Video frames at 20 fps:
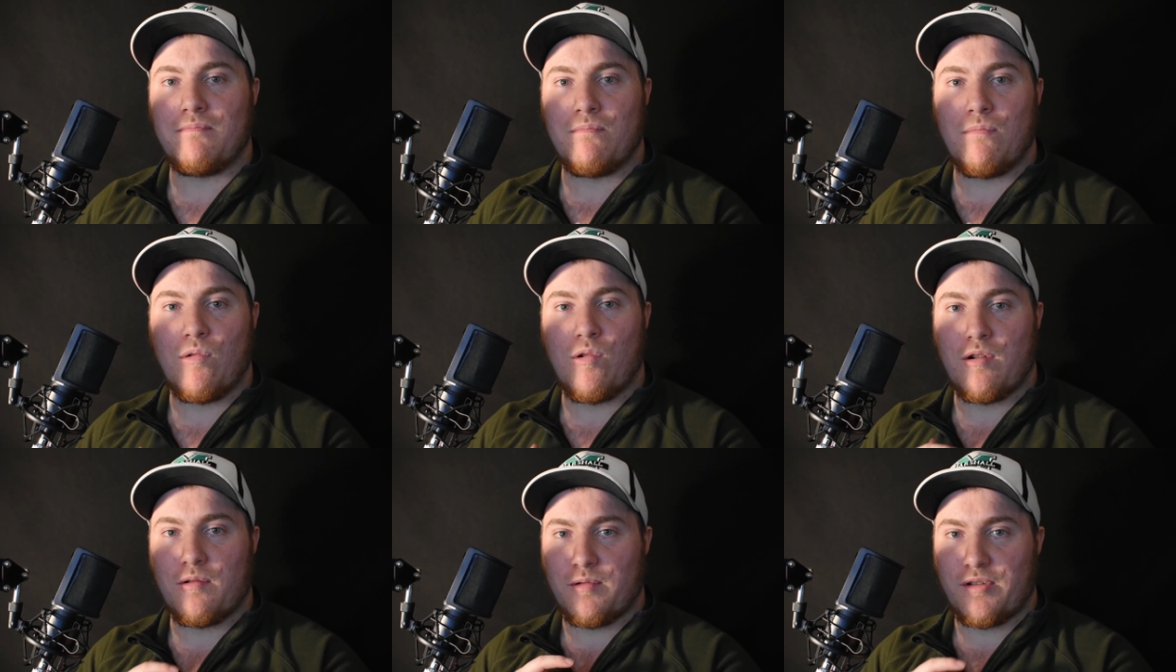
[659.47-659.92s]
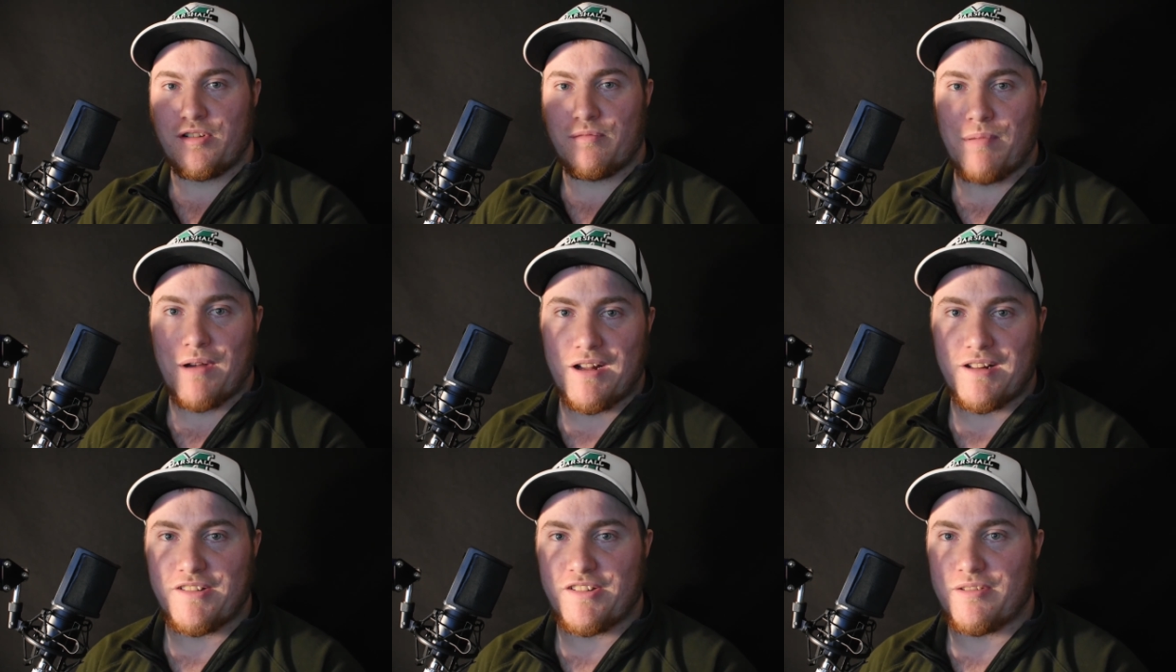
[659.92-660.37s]
more
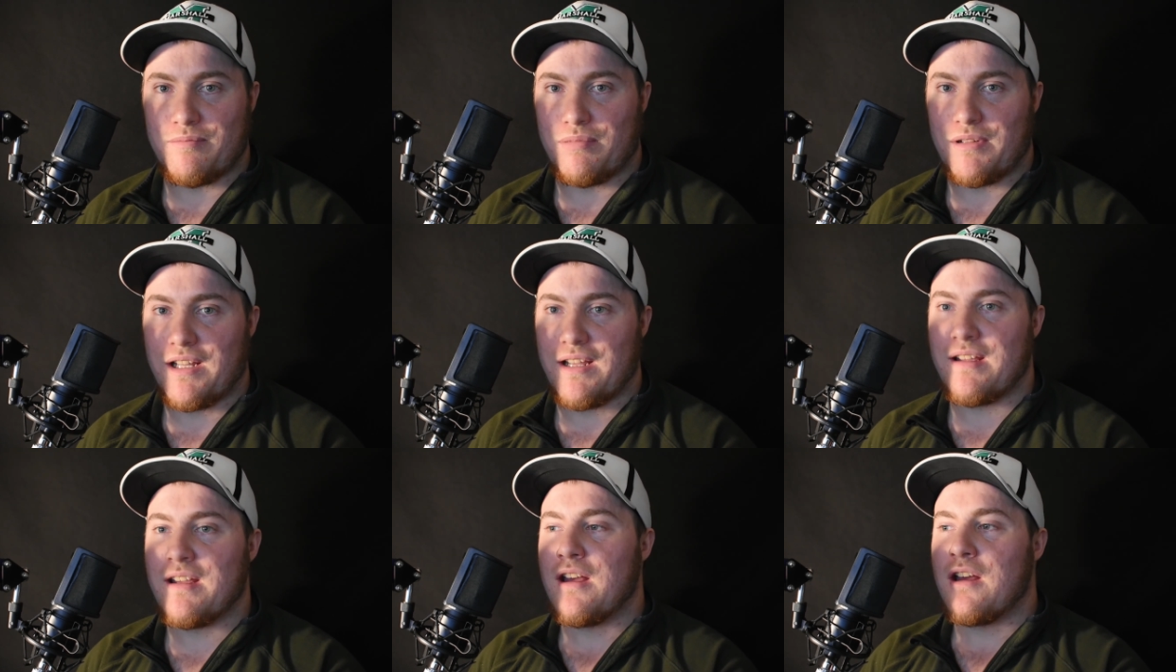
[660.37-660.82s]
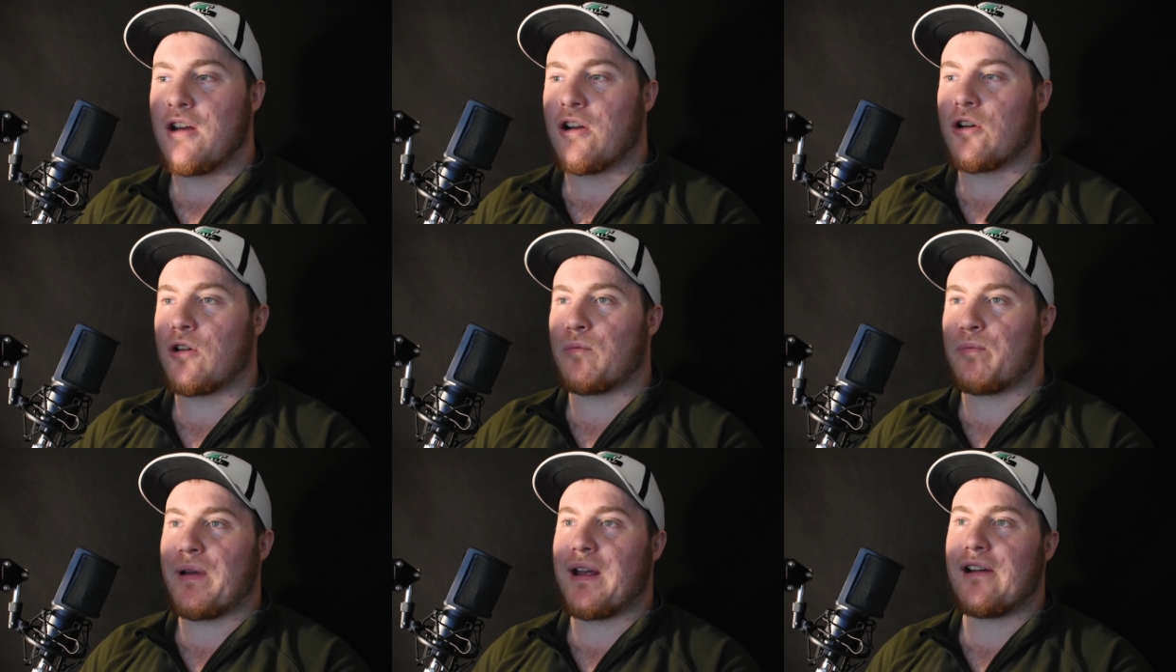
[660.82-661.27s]
responsibly,
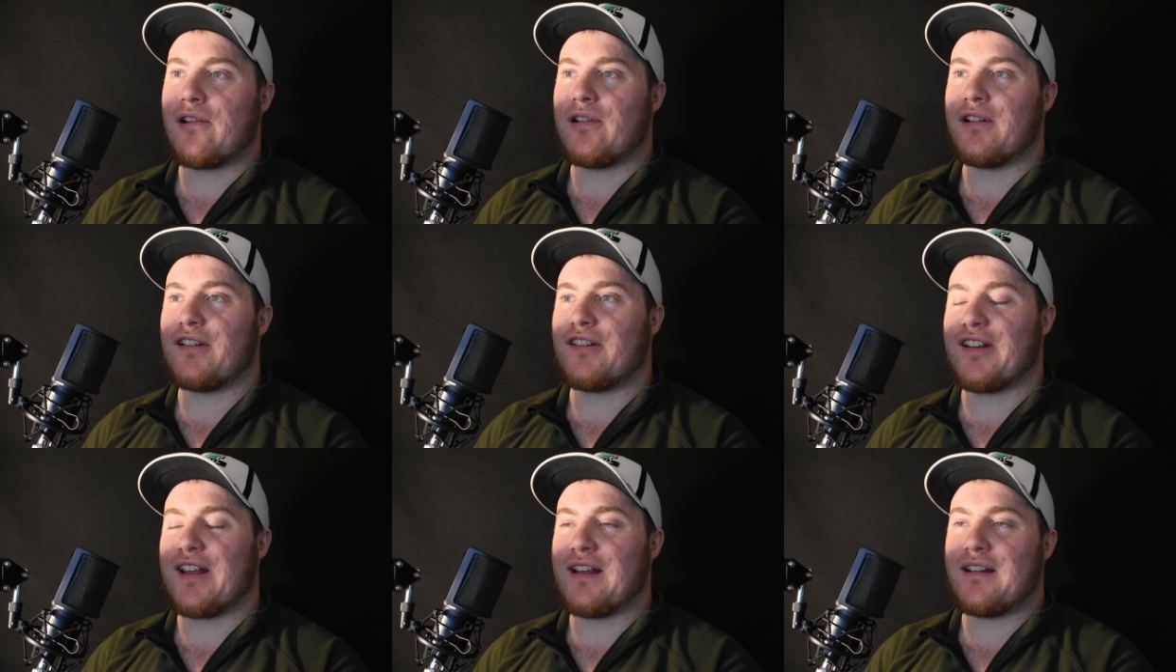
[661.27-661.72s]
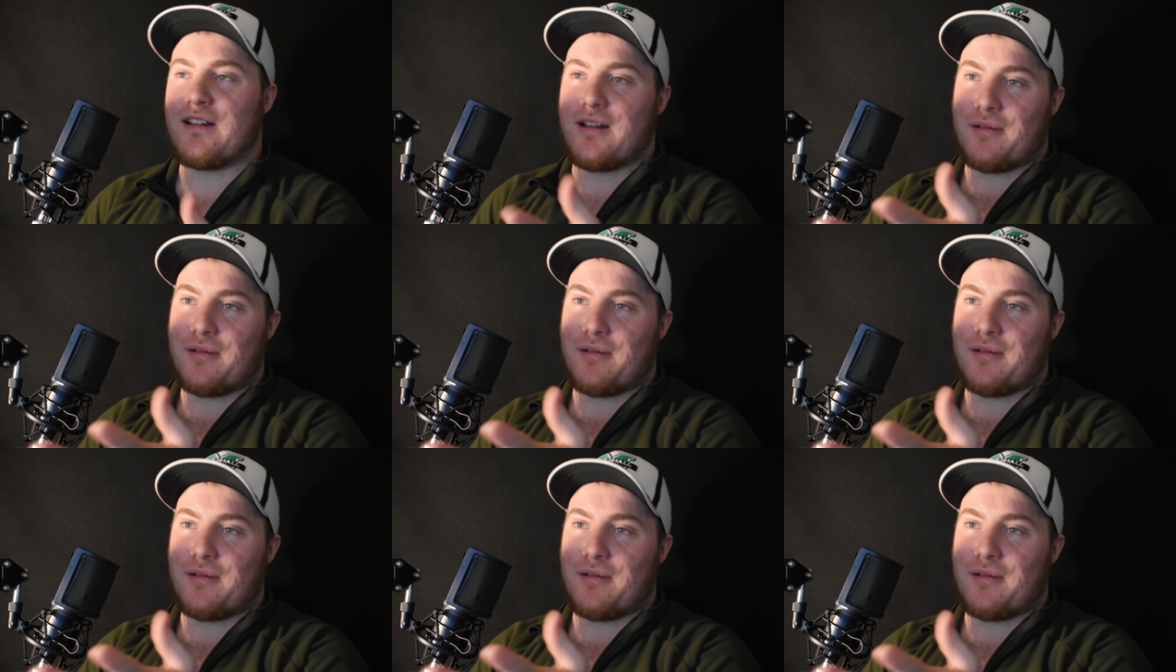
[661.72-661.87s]
her parents end